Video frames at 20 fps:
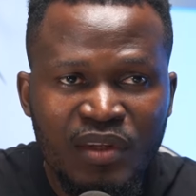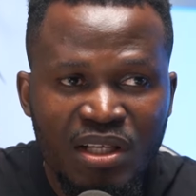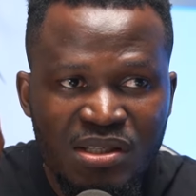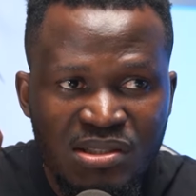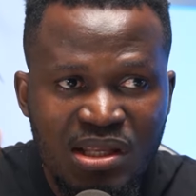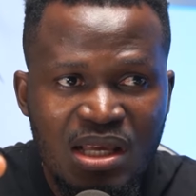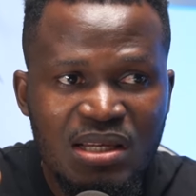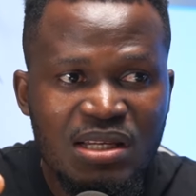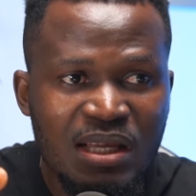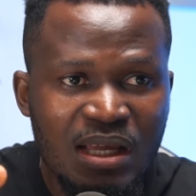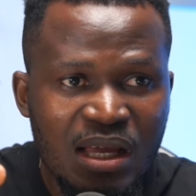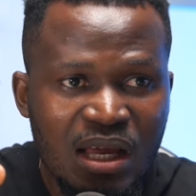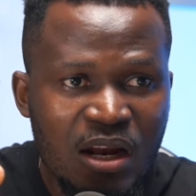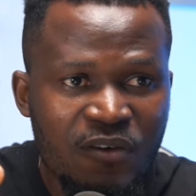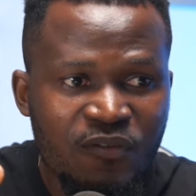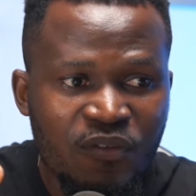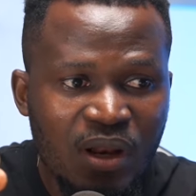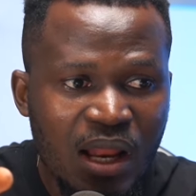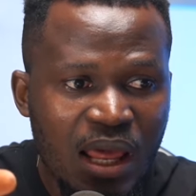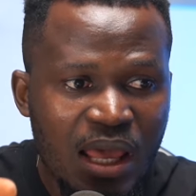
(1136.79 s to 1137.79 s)
Stayed in Ghana
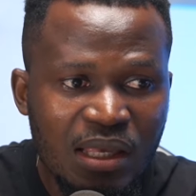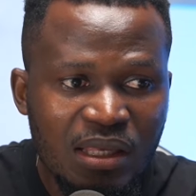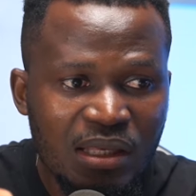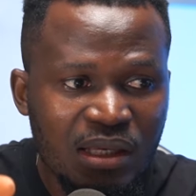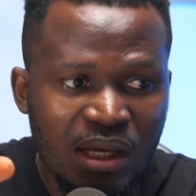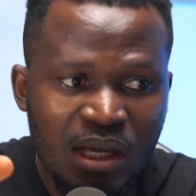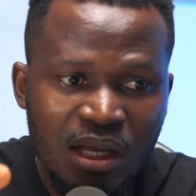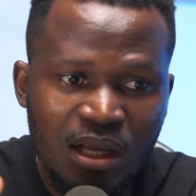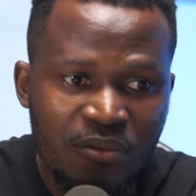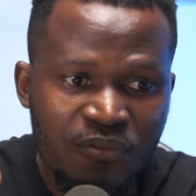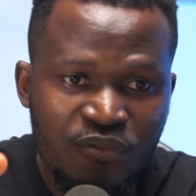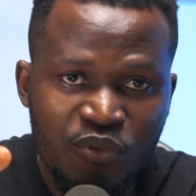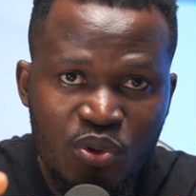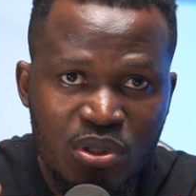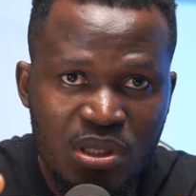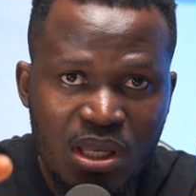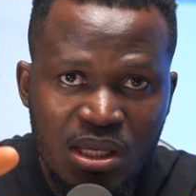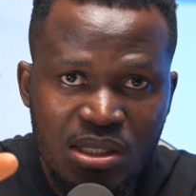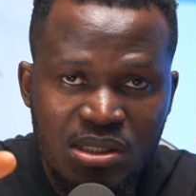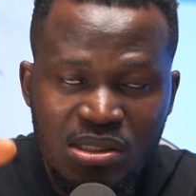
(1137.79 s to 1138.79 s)
for like a few
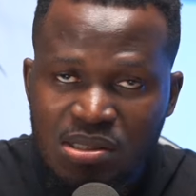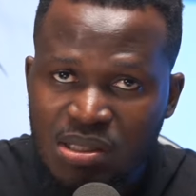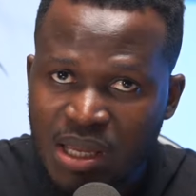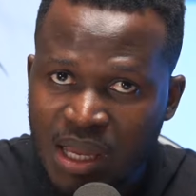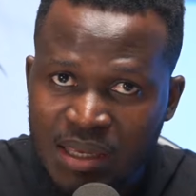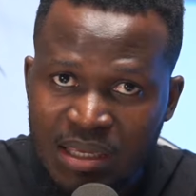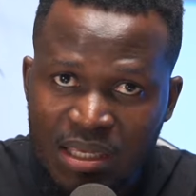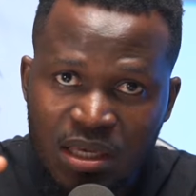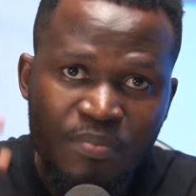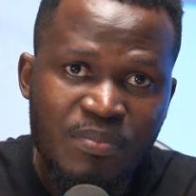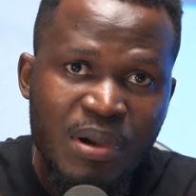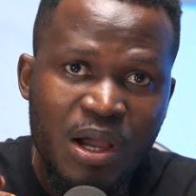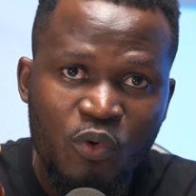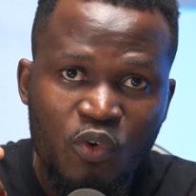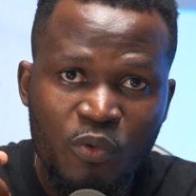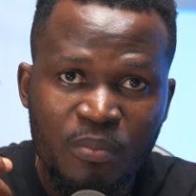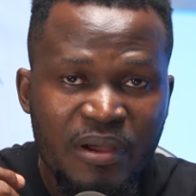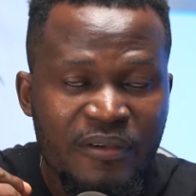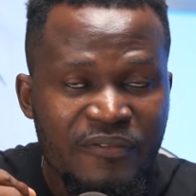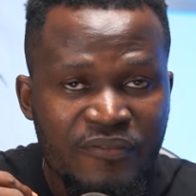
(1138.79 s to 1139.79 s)
days and came back
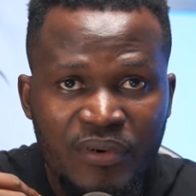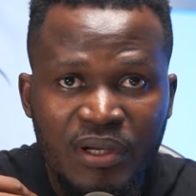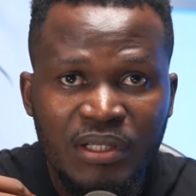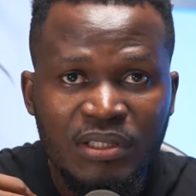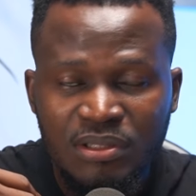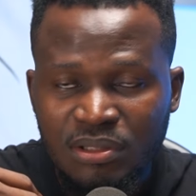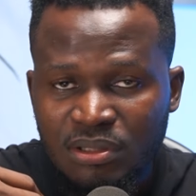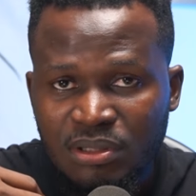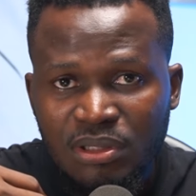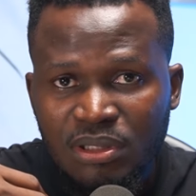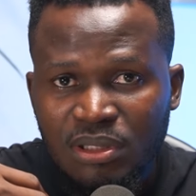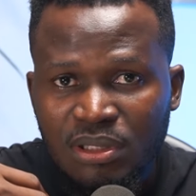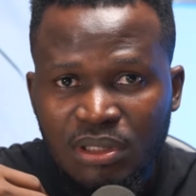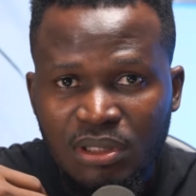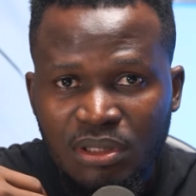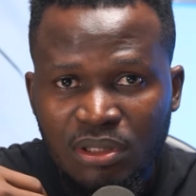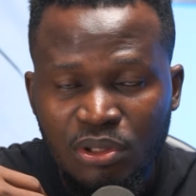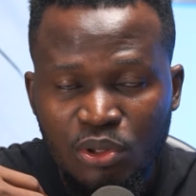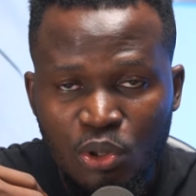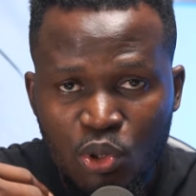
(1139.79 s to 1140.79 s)
with my friend,
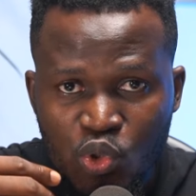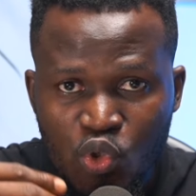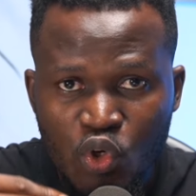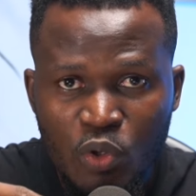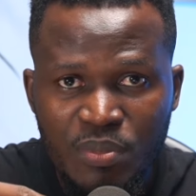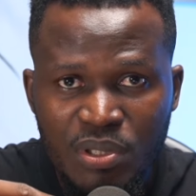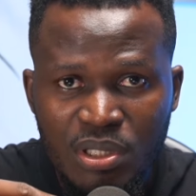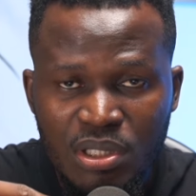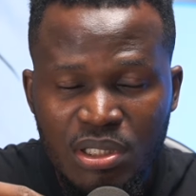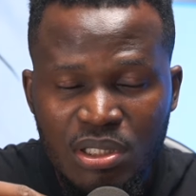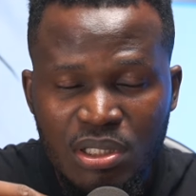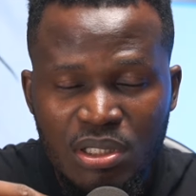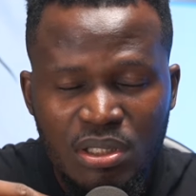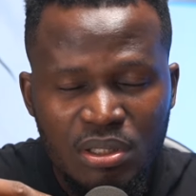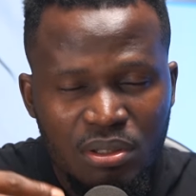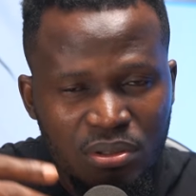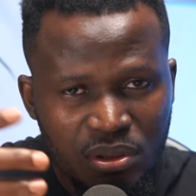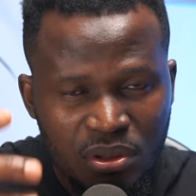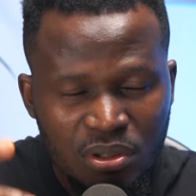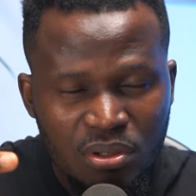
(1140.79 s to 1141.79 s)
Tommy.
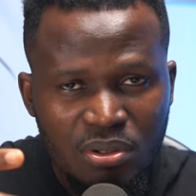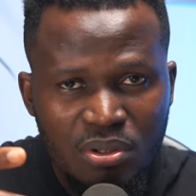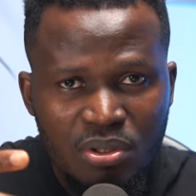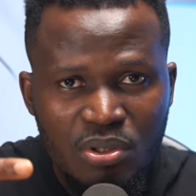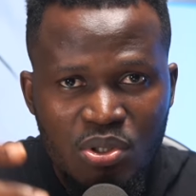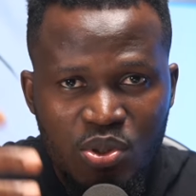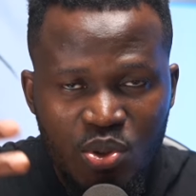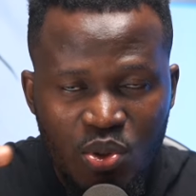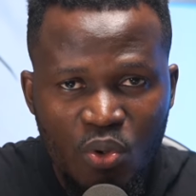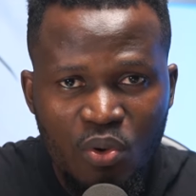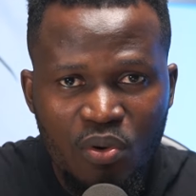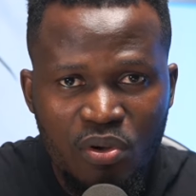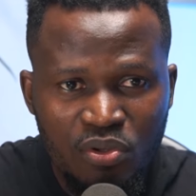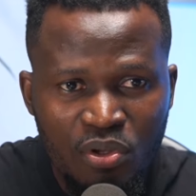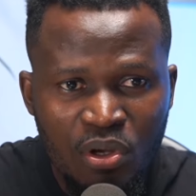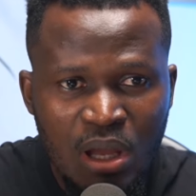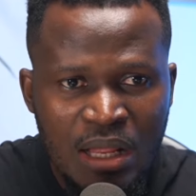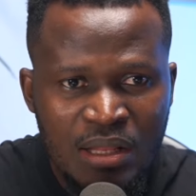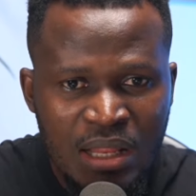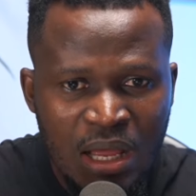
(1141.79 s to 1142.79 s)
So
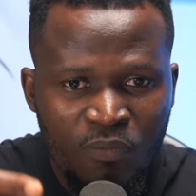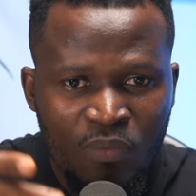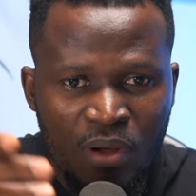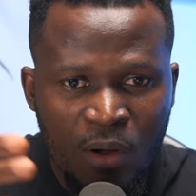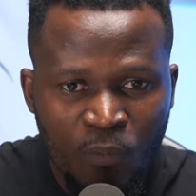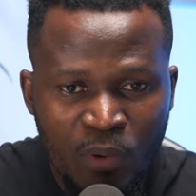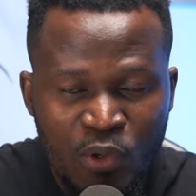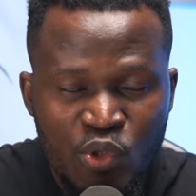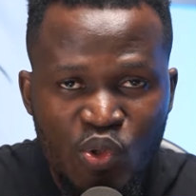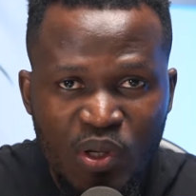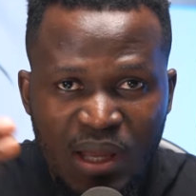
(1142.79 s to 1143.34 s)
and I went